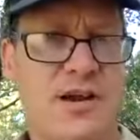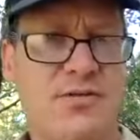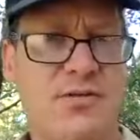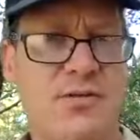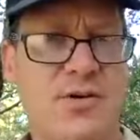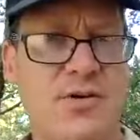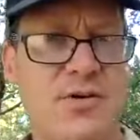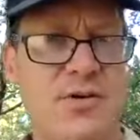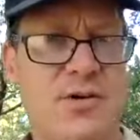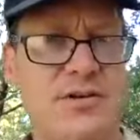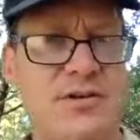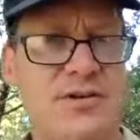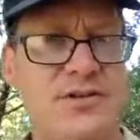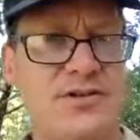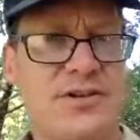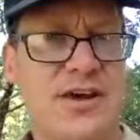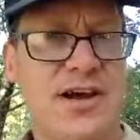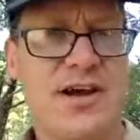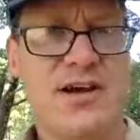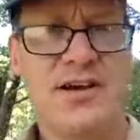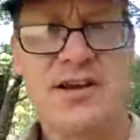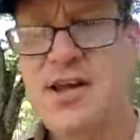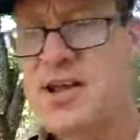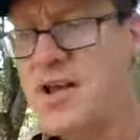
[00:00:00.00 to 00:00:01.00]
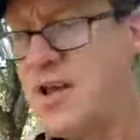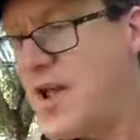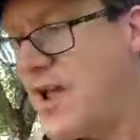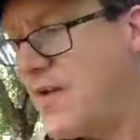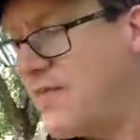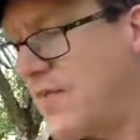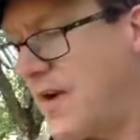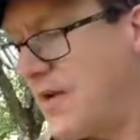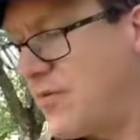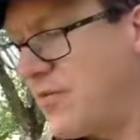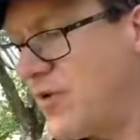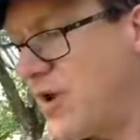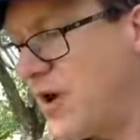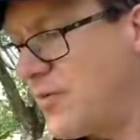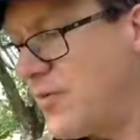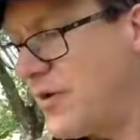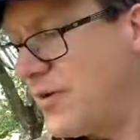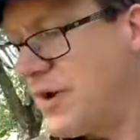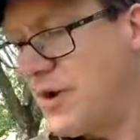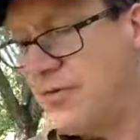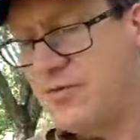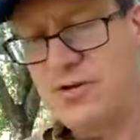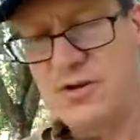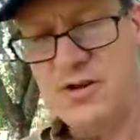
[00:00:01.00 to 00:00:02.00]
wrote on the side. If I rub
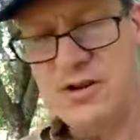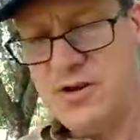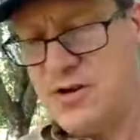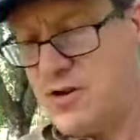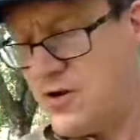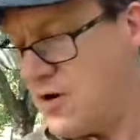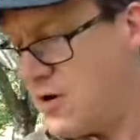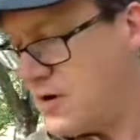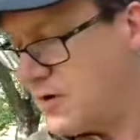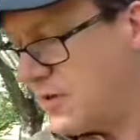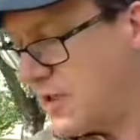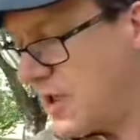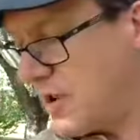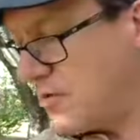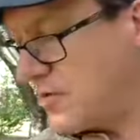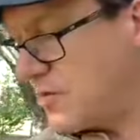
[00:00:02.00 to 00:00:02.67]
on that really hard, that'll